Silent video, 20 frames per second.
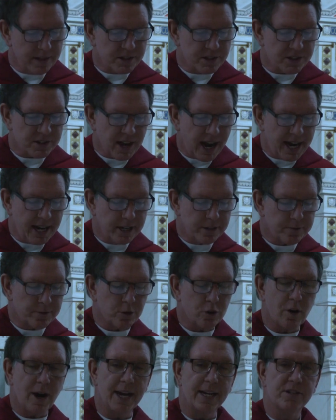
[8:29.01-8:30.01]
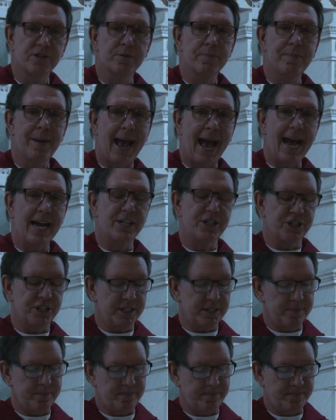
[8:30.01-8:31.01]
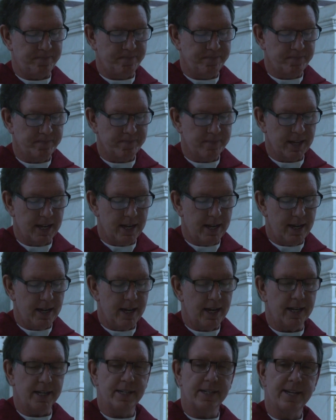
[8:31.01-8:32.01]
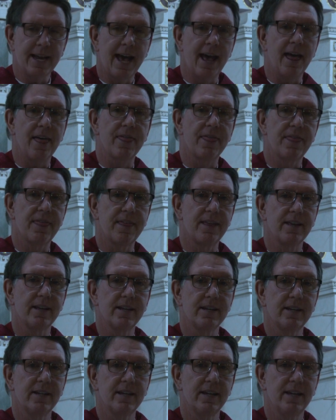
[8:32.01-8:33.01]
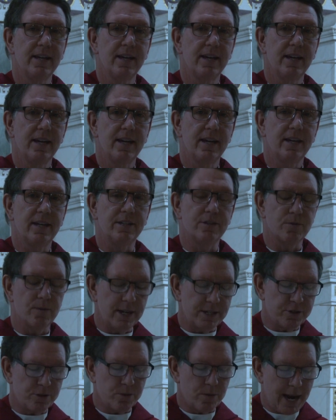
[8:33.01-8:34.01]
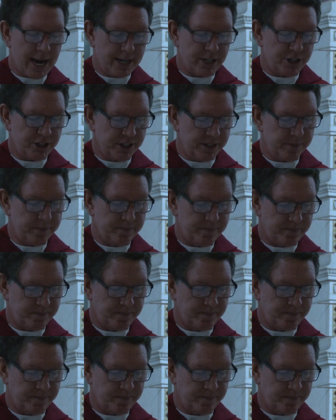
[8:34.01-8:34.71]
the site of Christ's passion and death and resurrection.